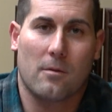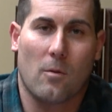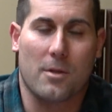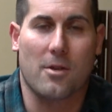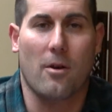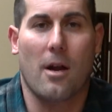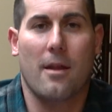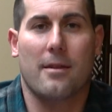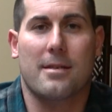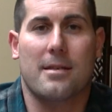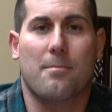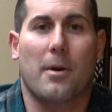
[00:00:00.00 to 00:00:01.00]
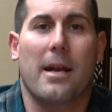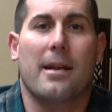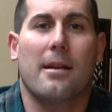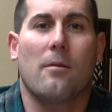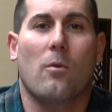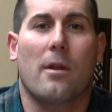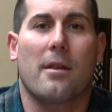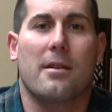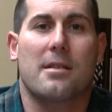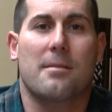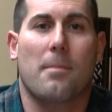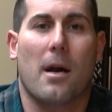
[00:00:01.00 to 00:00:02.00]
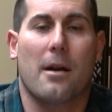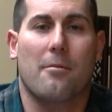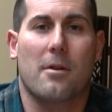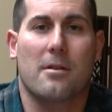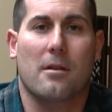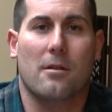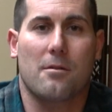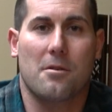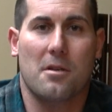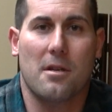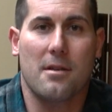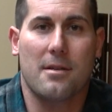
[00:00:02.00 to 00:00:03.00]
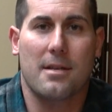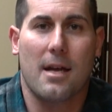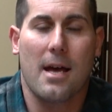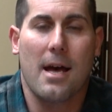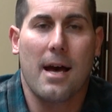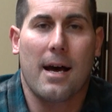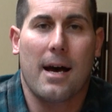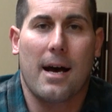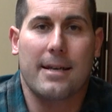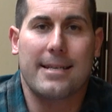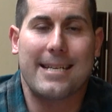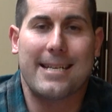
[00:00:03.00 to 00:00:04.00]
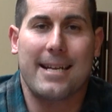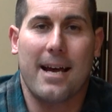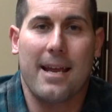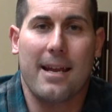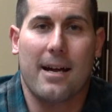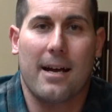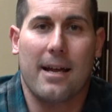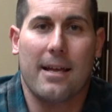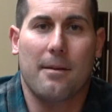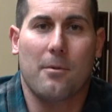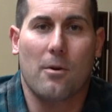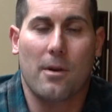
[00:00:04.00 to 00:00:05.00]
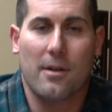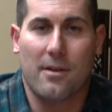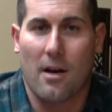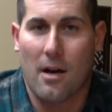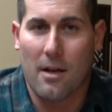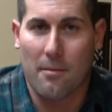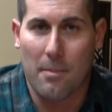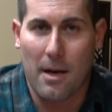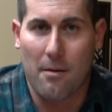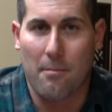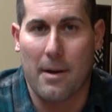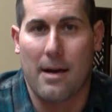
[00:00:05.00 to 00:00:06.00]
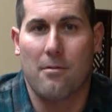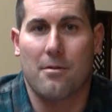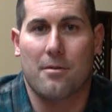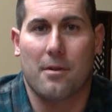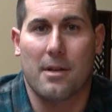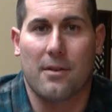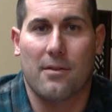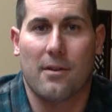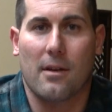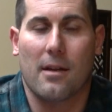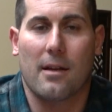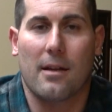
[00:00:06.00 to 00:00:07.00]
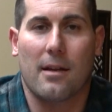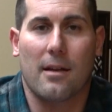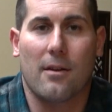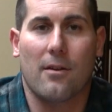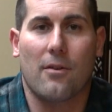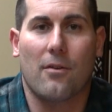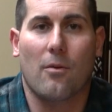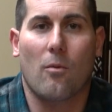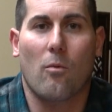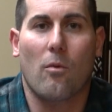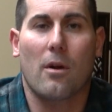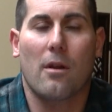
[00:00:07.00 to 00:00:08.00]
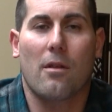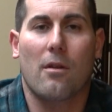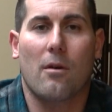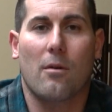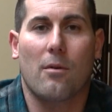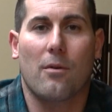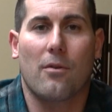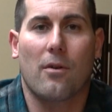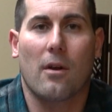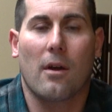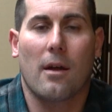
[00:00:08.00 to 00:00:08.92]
What's going on? This is Brandon with Inspired Resolutions. Tonight I am going to talk about boundaries. It is one of those